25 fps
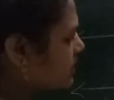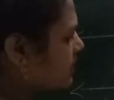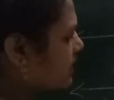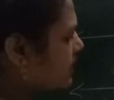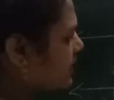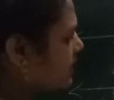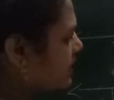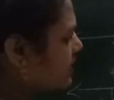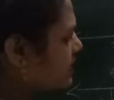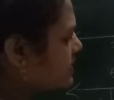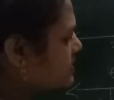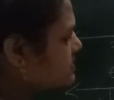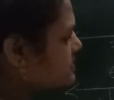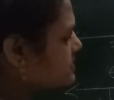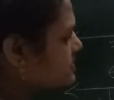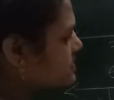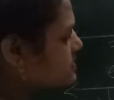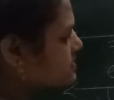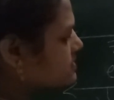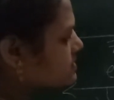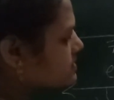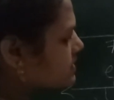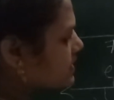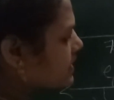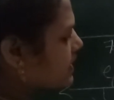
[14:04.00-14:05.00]

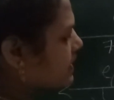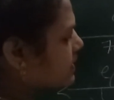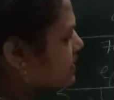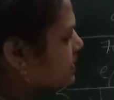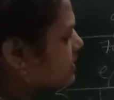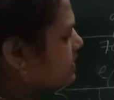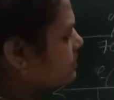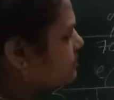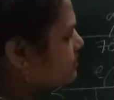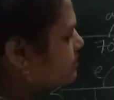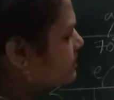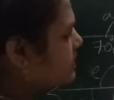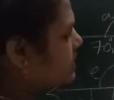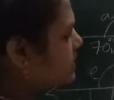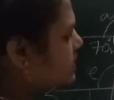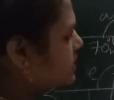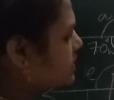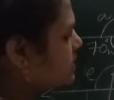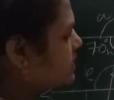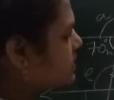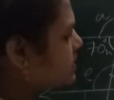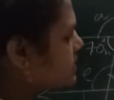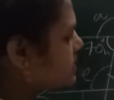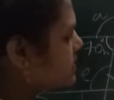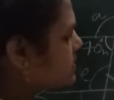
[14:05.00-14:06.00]
As angle
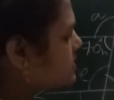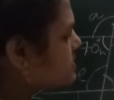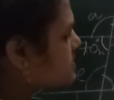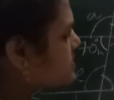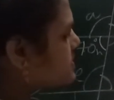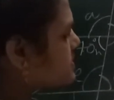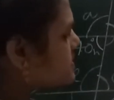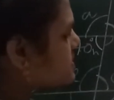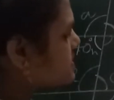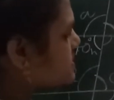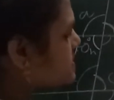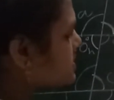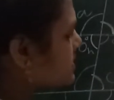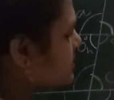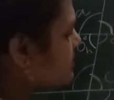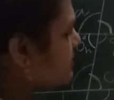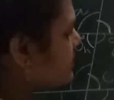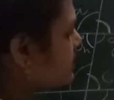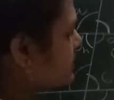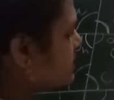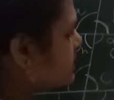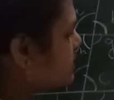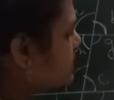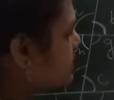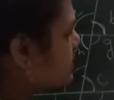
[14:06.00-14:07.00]
B is
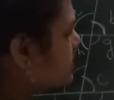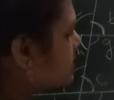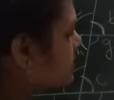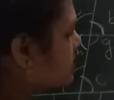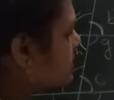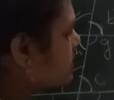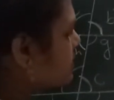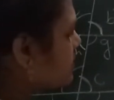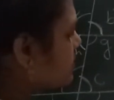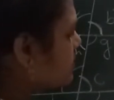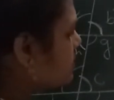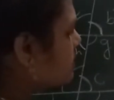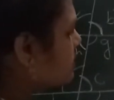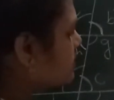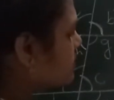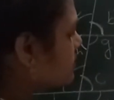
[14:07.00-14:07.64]
70 degree,